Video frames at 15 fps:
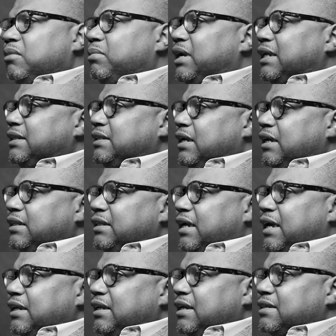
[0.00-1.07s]
But I think
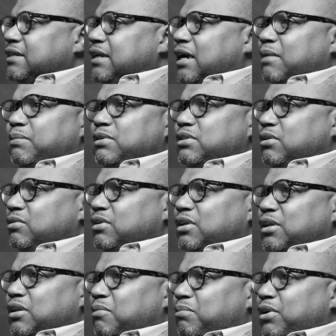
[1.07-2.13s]
that it's an
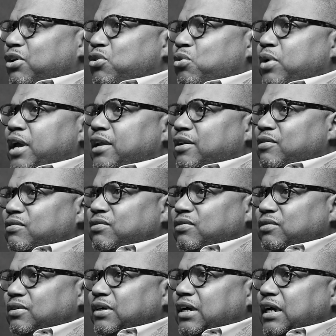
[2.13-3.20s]
opportunity to be
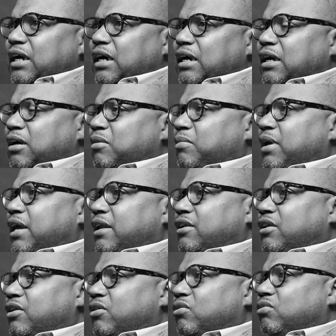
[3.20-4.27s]
creative um,
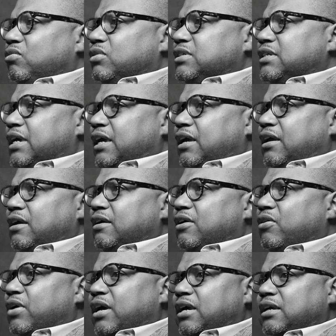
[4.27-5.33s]
and, you know, say,
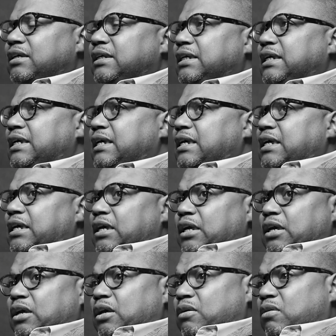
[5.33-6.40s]
okay,
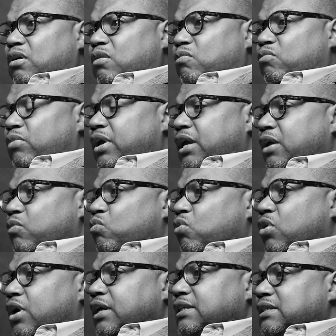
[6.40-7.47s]
we
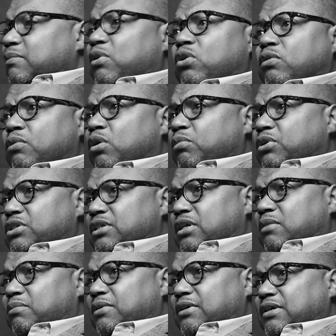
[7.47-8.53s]
want some home
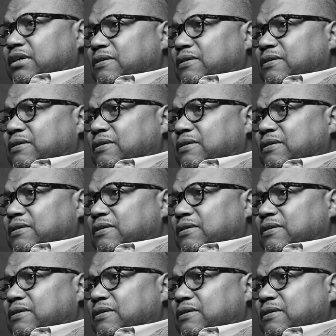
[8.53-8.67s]
ownership.